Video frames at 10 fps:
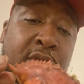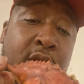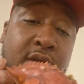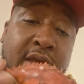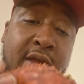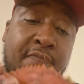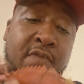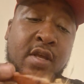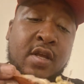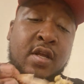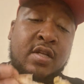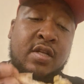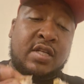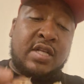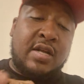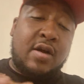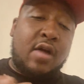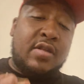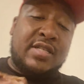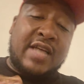Okay. Just clear all
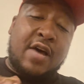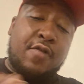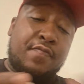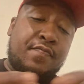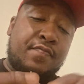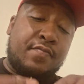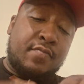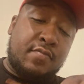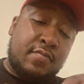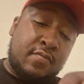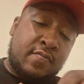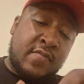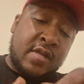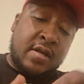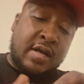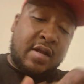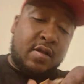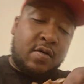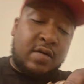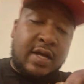this out. Got a little
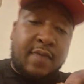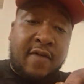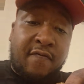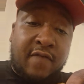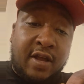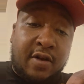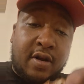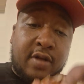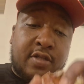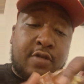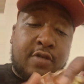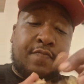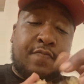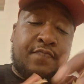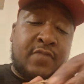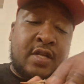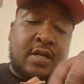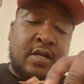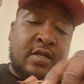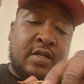dead man finger in there too.
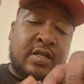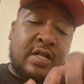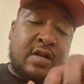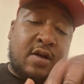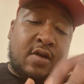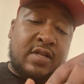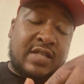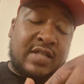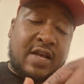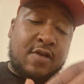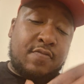Just clear all this out.